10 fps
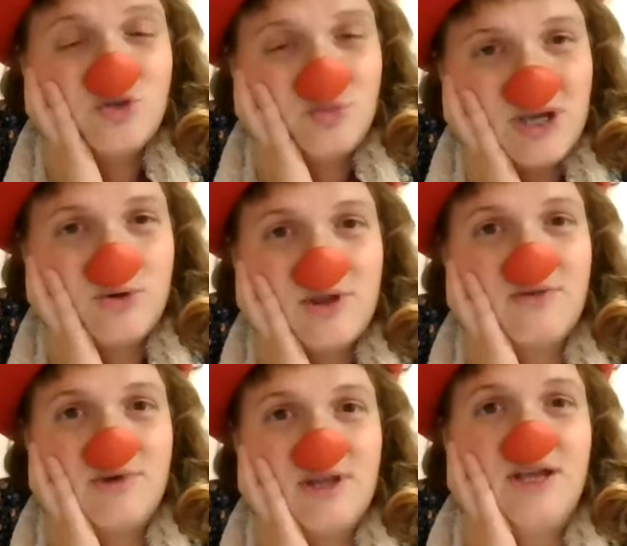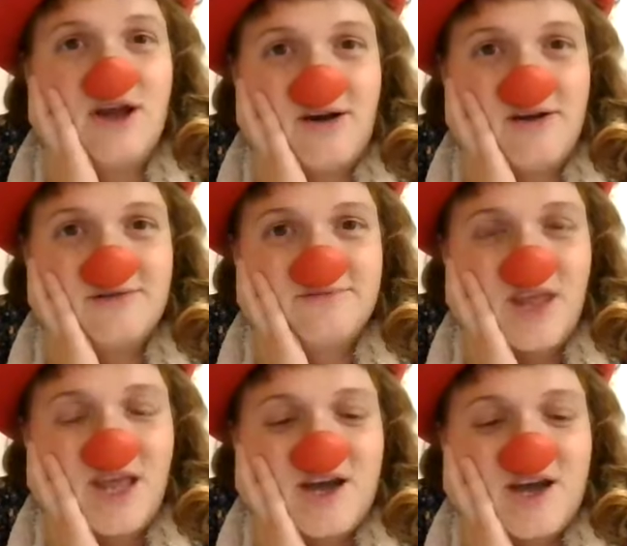to be who they really are.
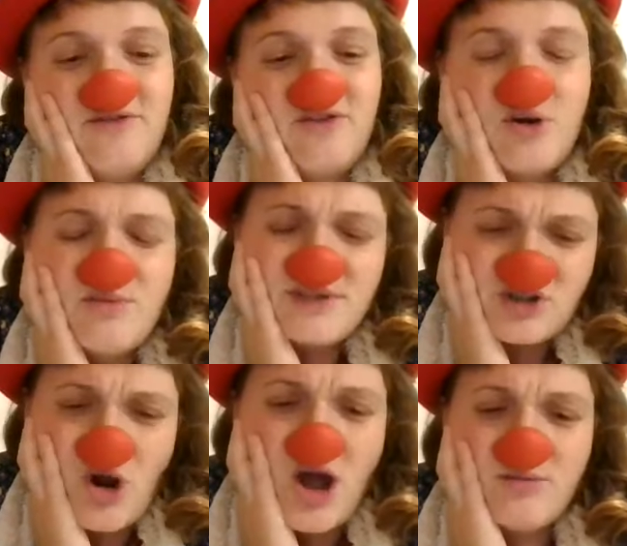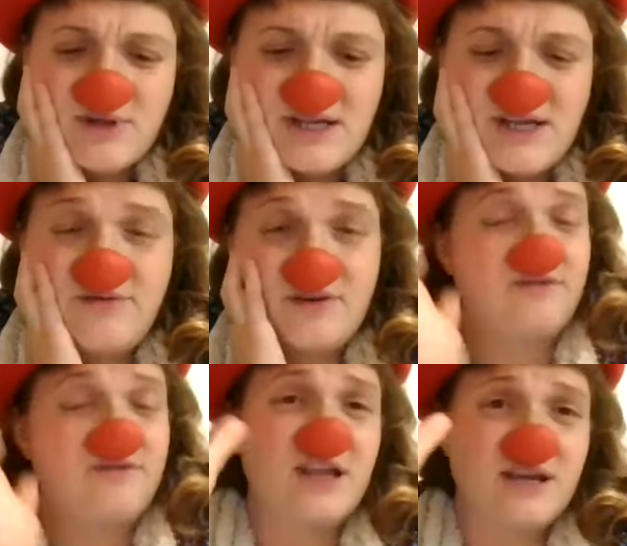From a strong belief, and I
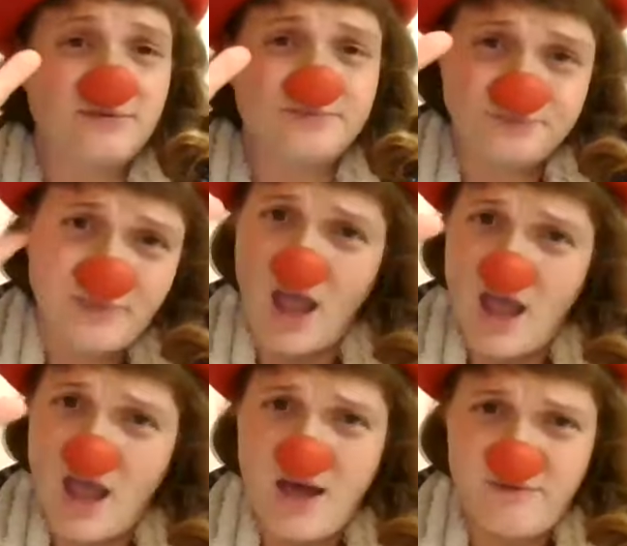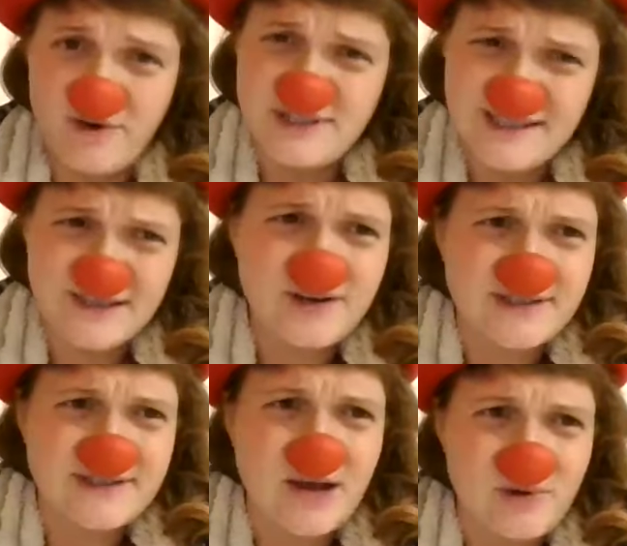feel like I'm very
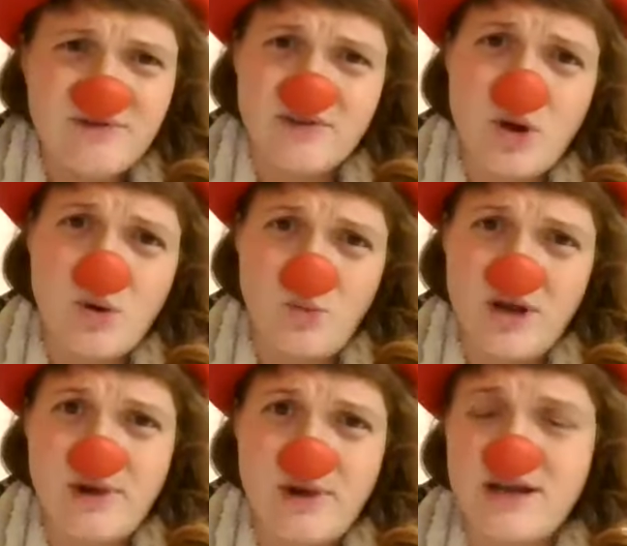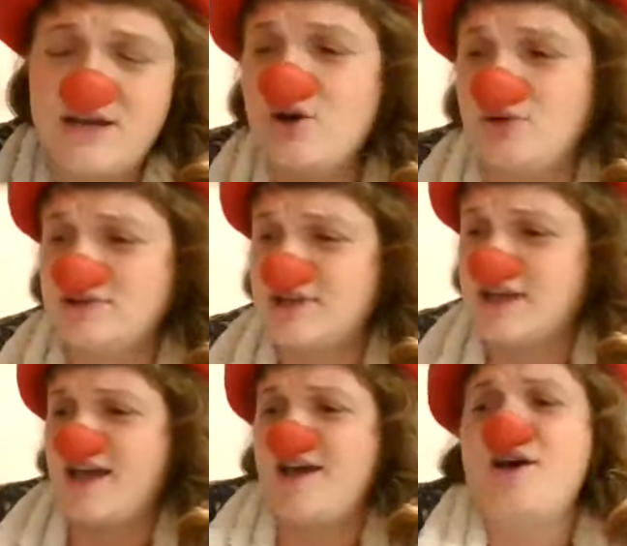serious now, even though I'm wearing my red nose,
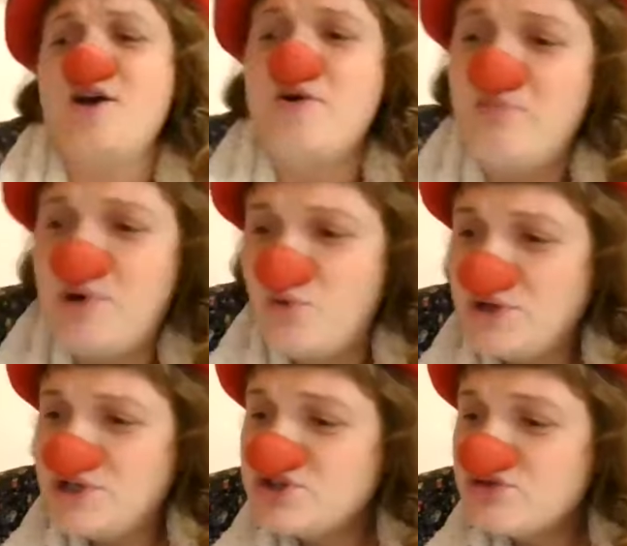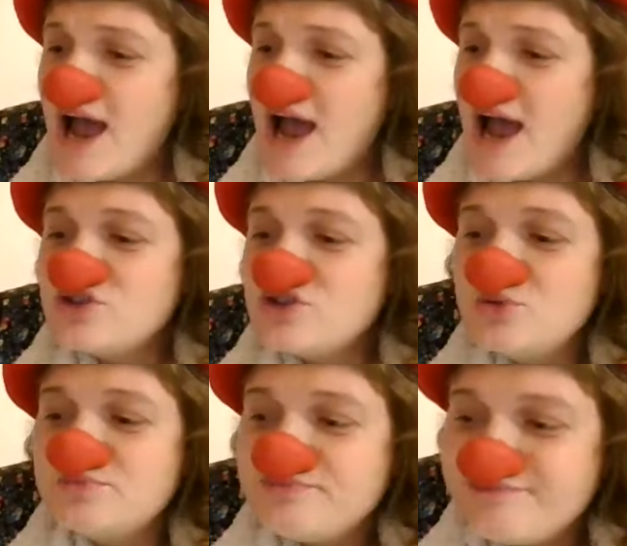but we try
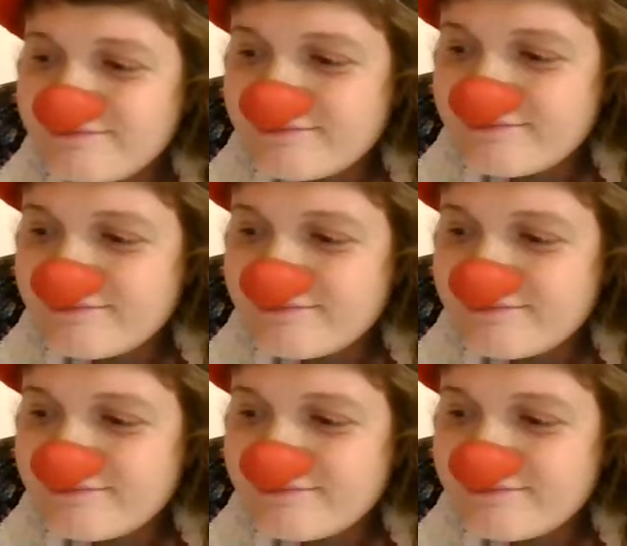to